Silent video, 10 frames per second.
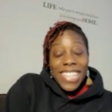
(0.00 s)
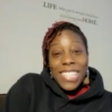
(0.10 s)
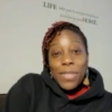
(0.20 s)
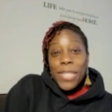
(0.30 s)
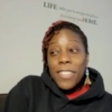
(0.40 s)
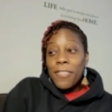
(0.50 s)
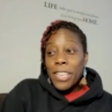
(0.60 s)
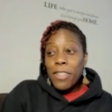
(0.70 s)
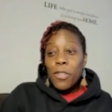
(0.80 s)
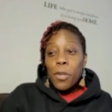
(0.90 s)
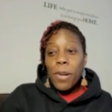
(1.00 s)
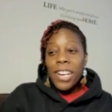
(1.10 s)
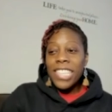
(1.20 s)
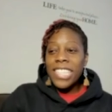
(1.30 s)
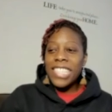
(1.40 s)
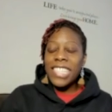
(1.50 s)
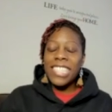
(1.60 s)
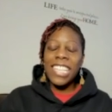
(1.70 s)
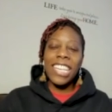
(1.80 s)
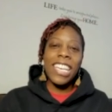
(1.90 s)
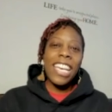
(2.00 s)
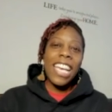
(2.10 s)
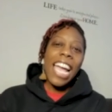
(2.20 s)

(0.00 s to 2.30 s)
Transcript: that's what the fearful part is, is like